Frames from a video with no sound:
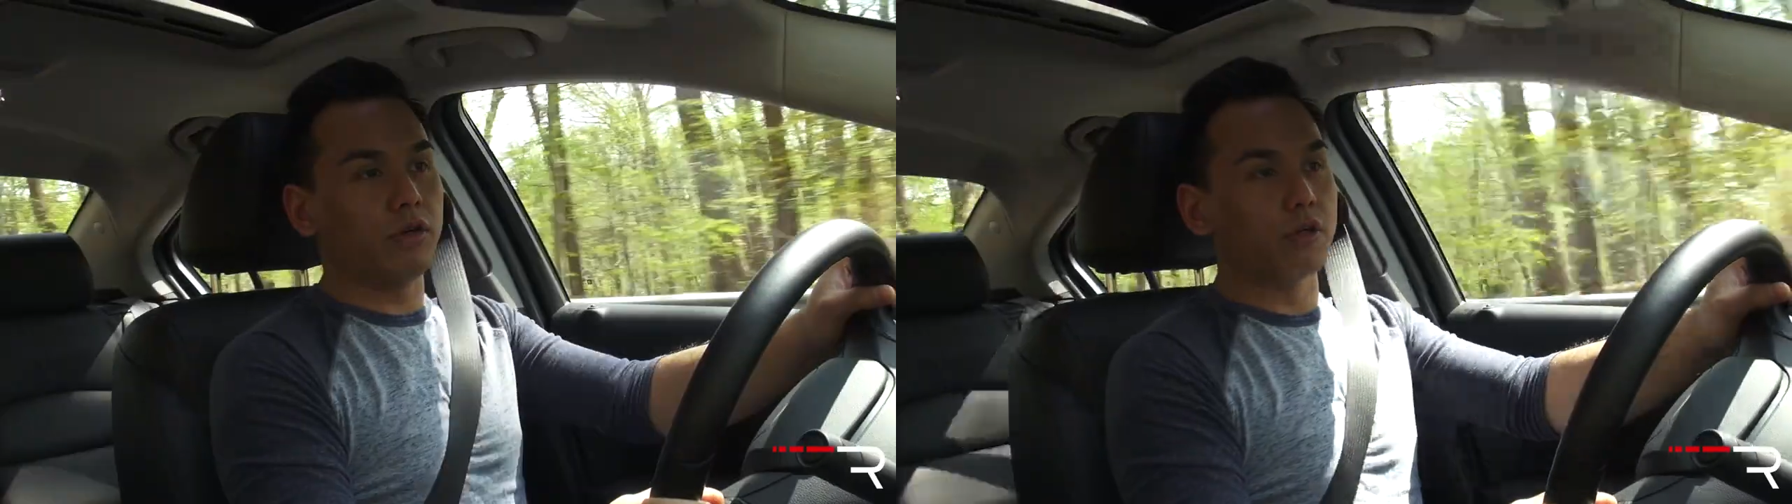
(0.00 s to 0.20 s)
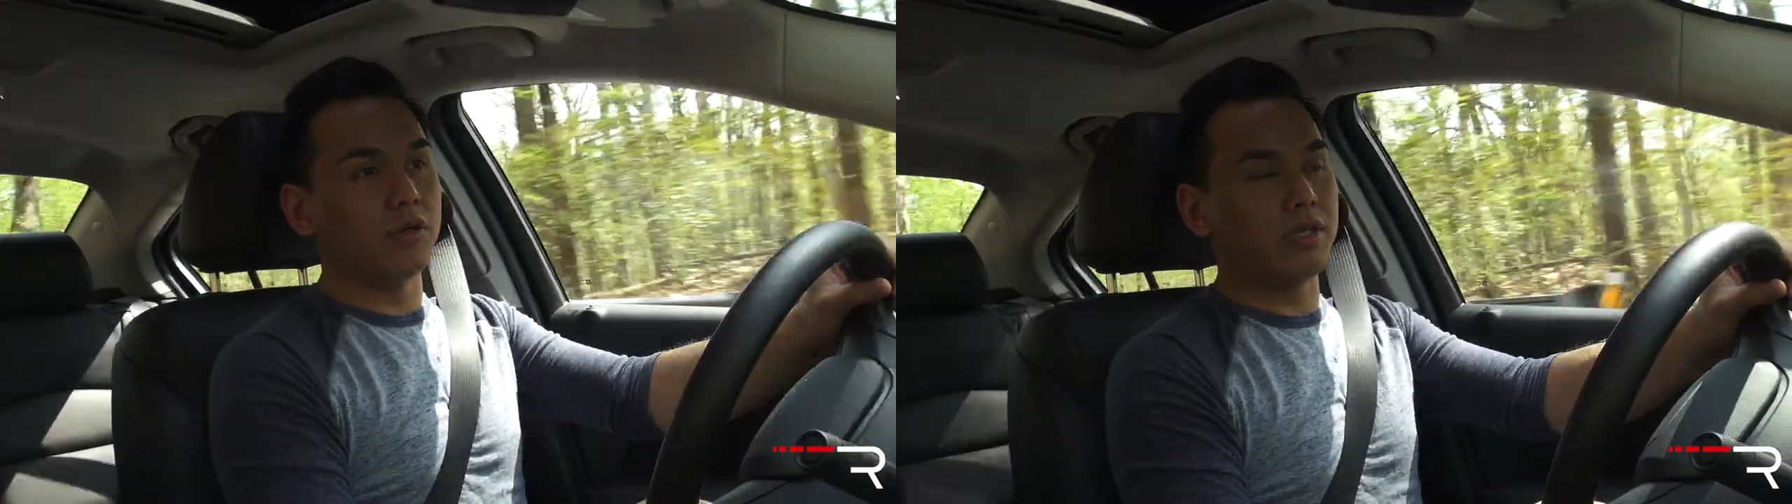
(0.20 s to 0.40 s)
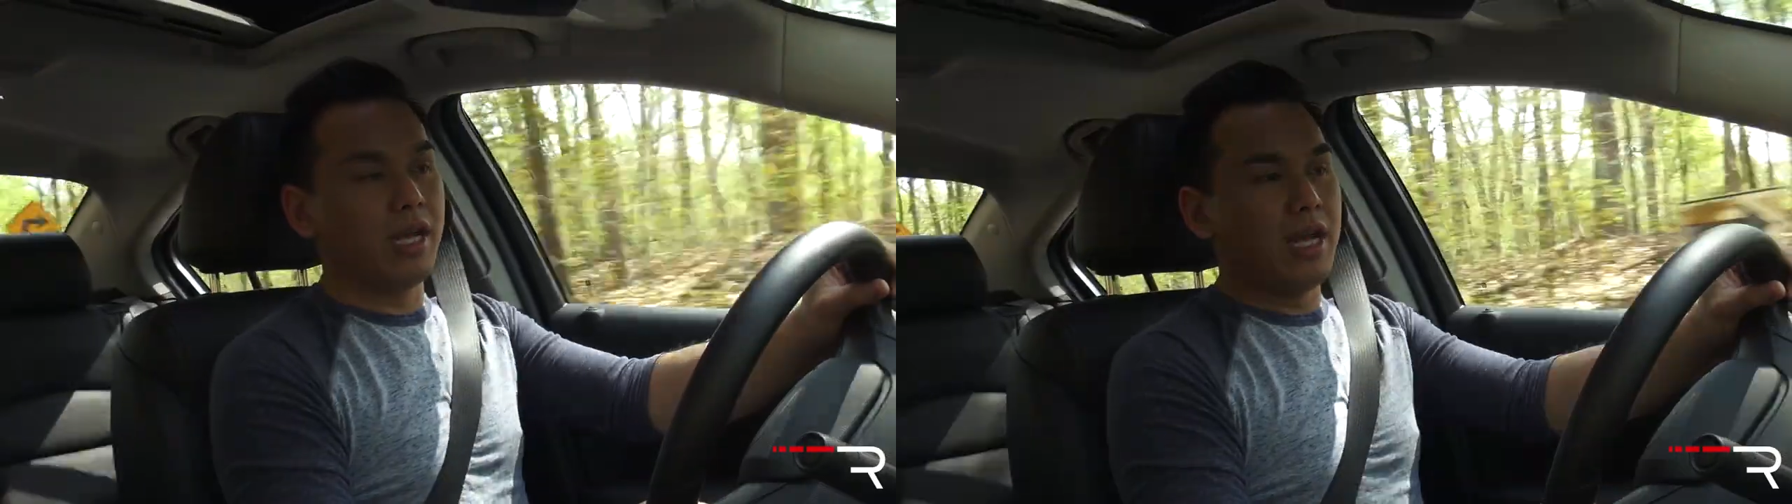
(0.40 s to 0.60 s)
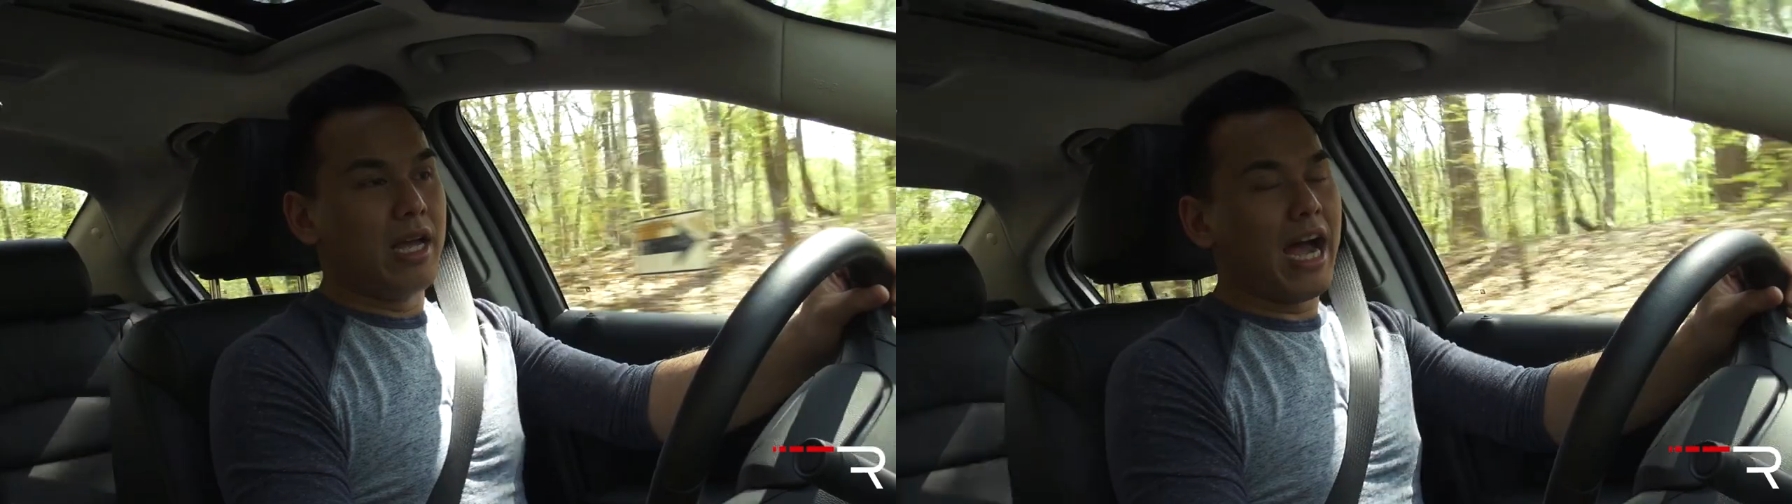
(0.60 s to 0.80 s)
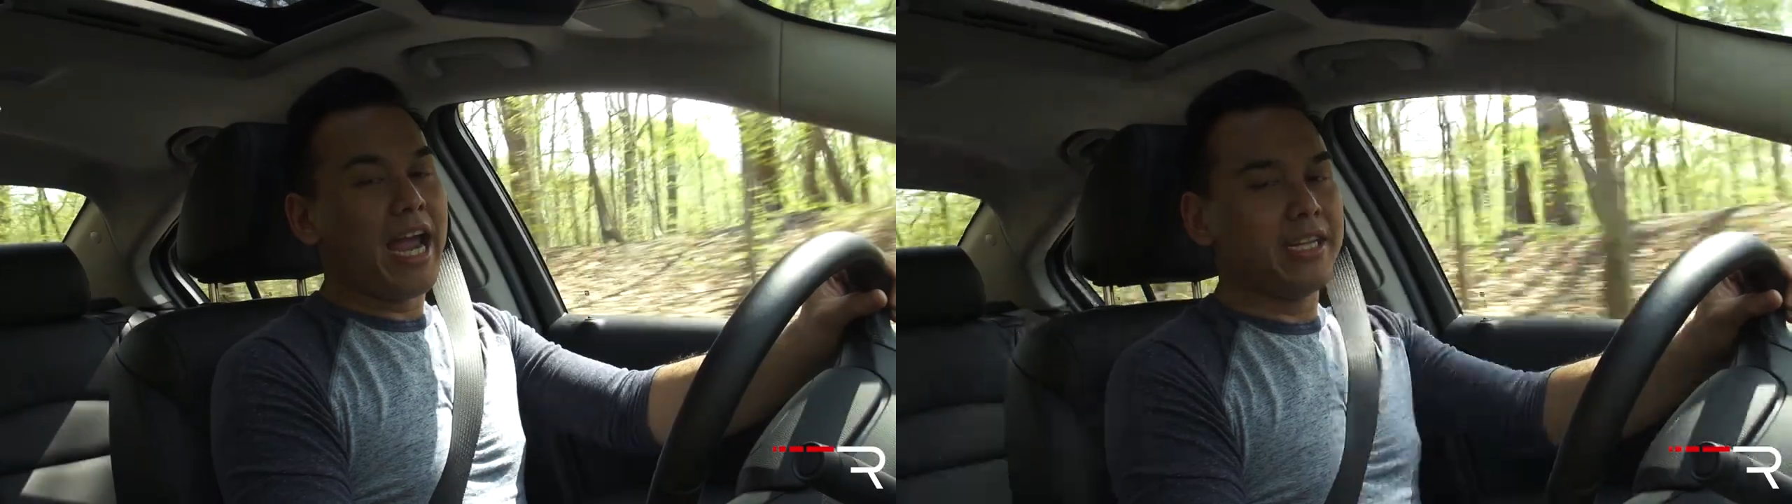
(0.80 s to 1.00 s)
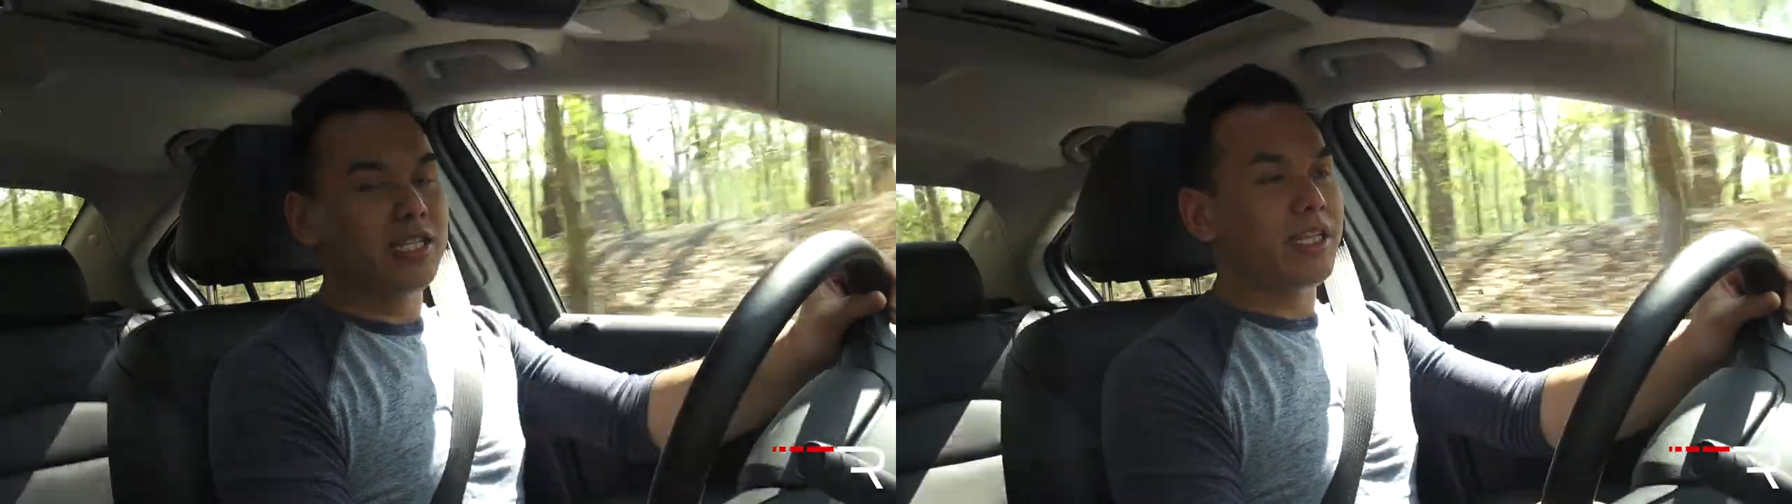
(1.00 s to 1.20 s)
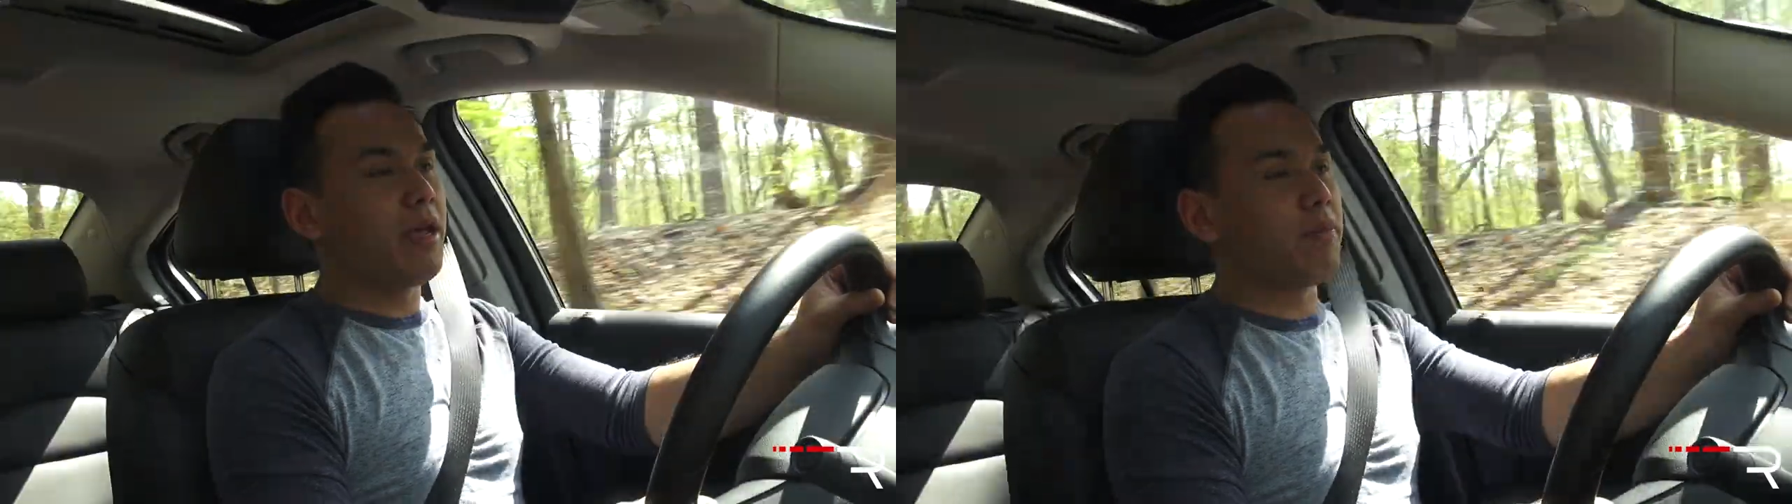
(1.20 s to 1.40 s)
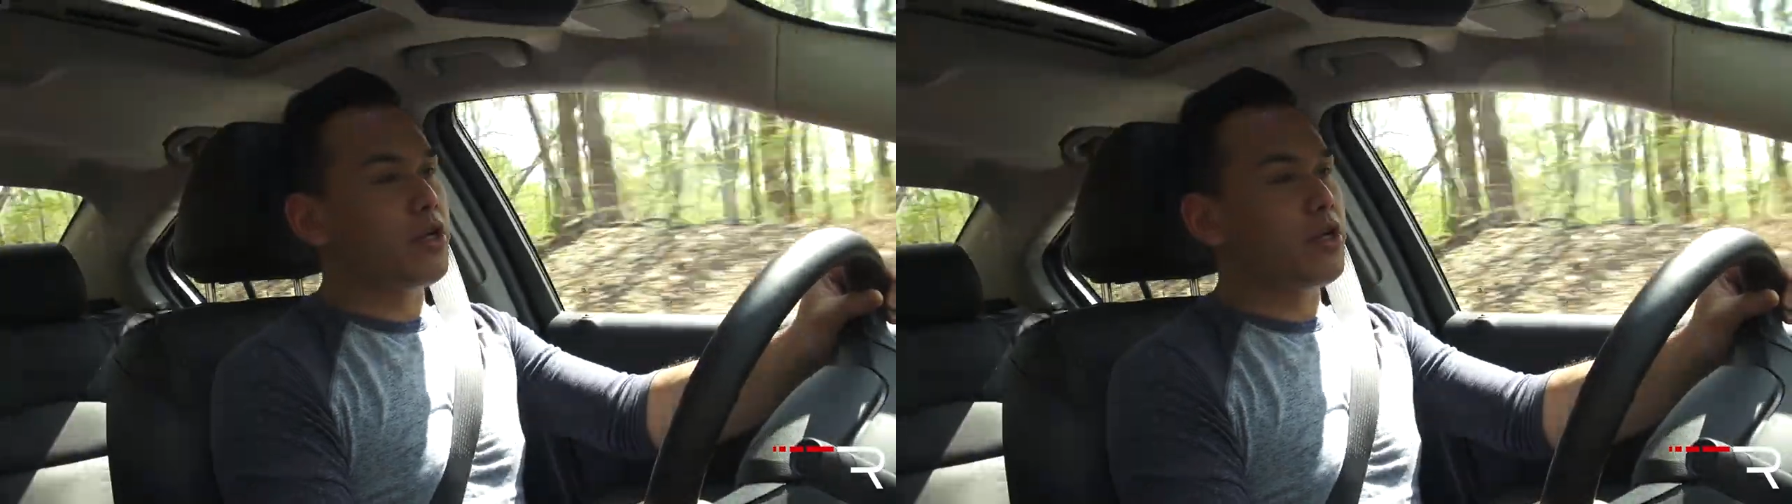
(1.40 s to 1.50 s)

Cruze, I hate to say it,